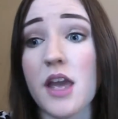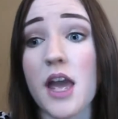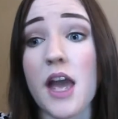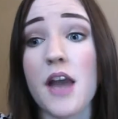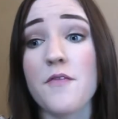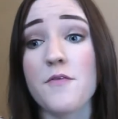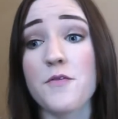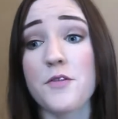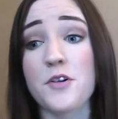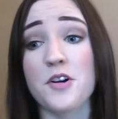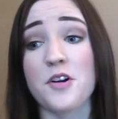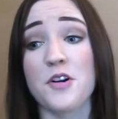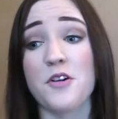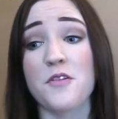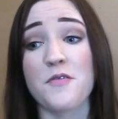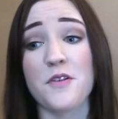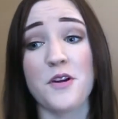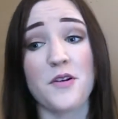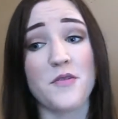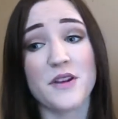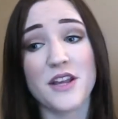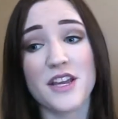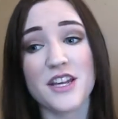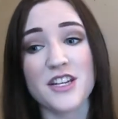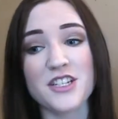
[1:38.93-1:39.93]
for
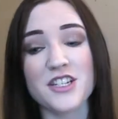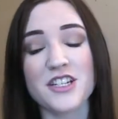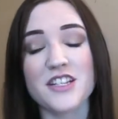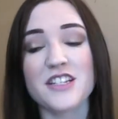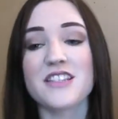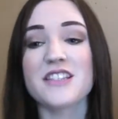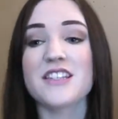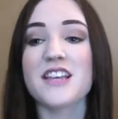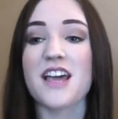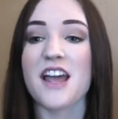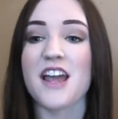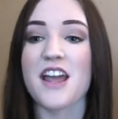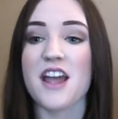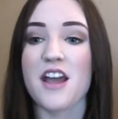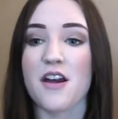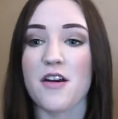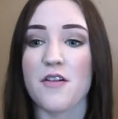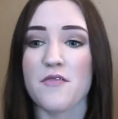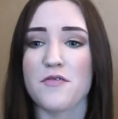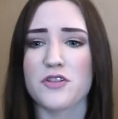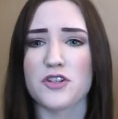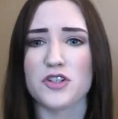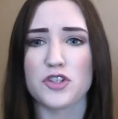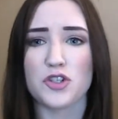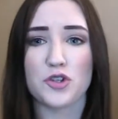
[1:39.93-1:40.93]
foundations, I
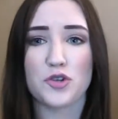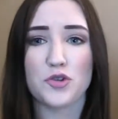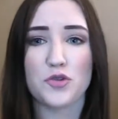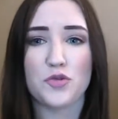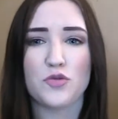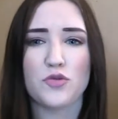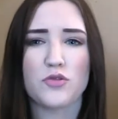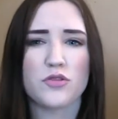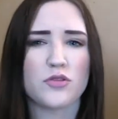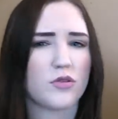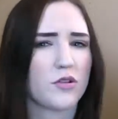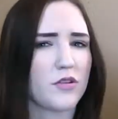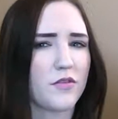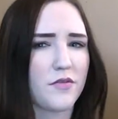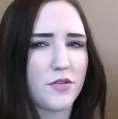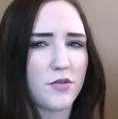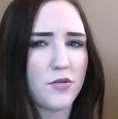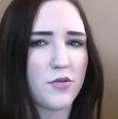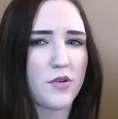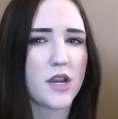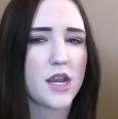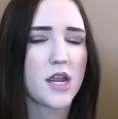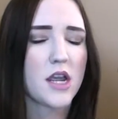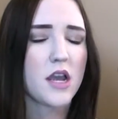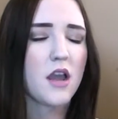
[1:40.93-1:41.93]
have
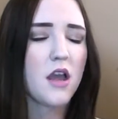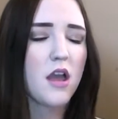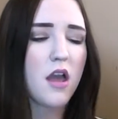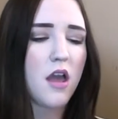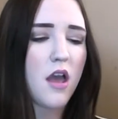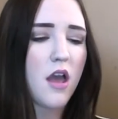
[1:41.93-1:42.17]
three.